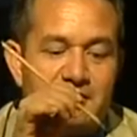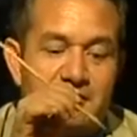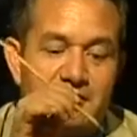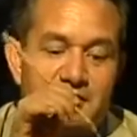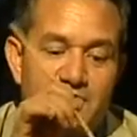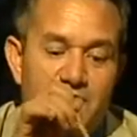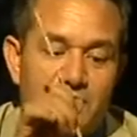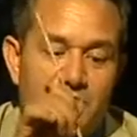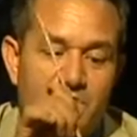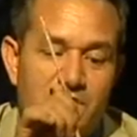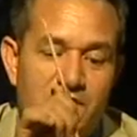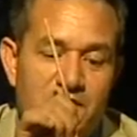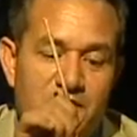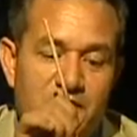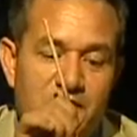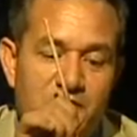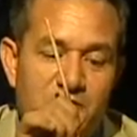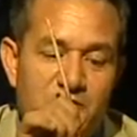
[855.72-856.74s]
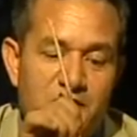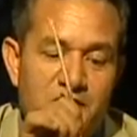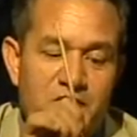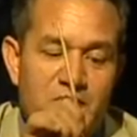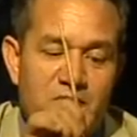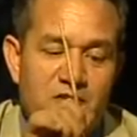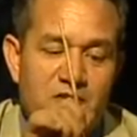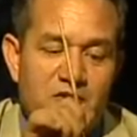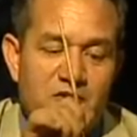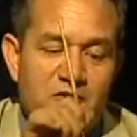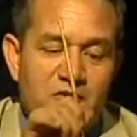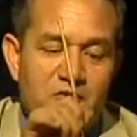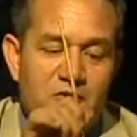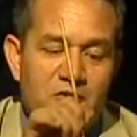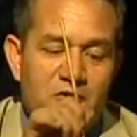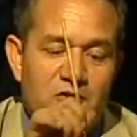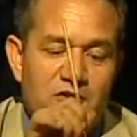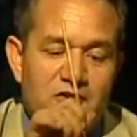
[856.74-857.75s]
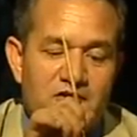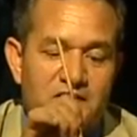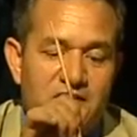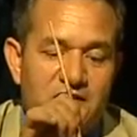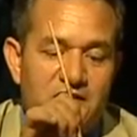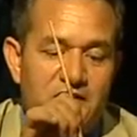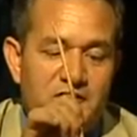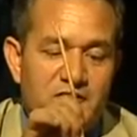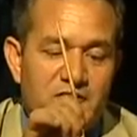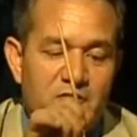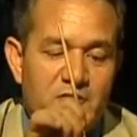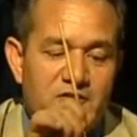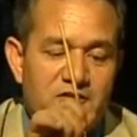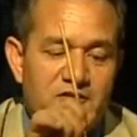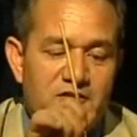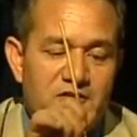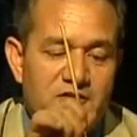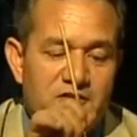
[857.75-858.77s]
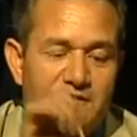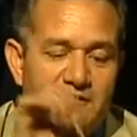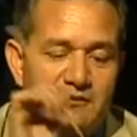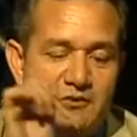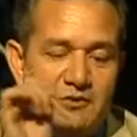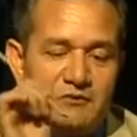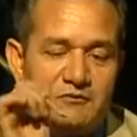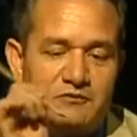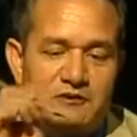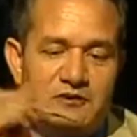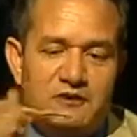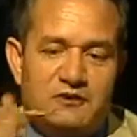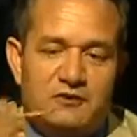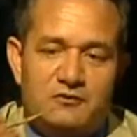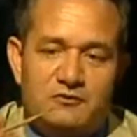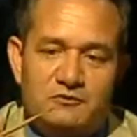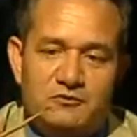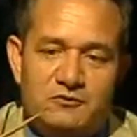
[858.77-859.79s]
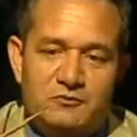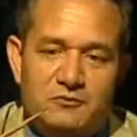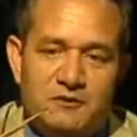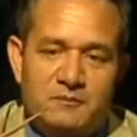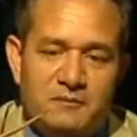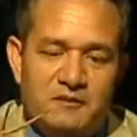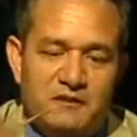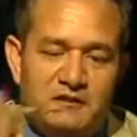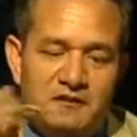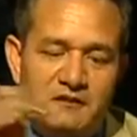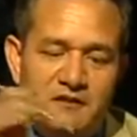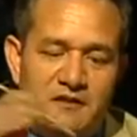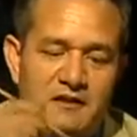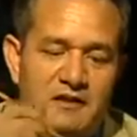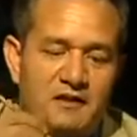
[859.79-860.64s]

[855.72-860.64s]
Yeah, so it will give me only the enough quantity of ink to my pen,